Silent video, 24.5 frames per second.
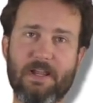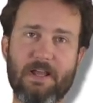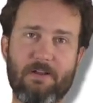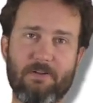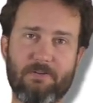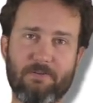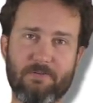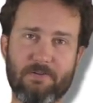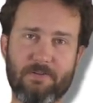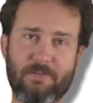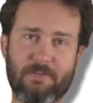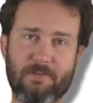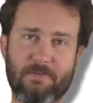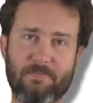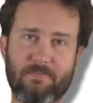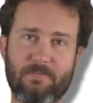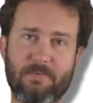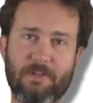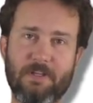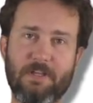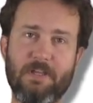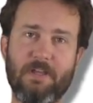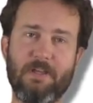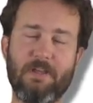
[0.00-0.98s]

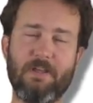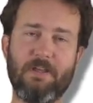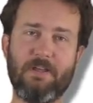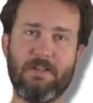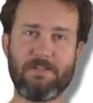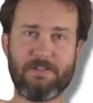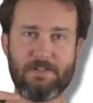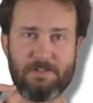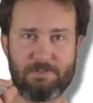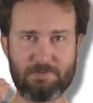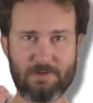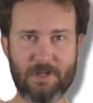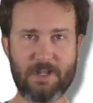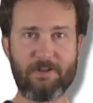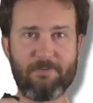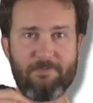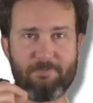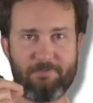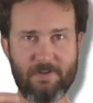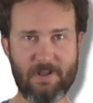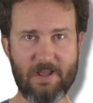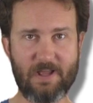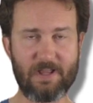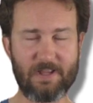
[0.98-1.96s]
algorithm to try to
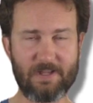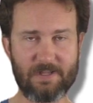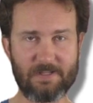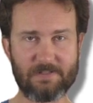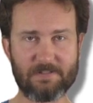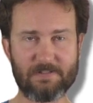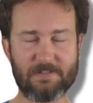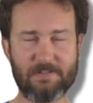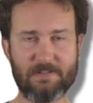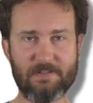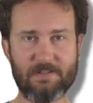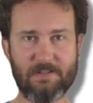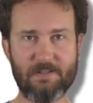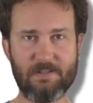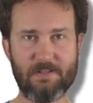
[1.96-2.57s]
find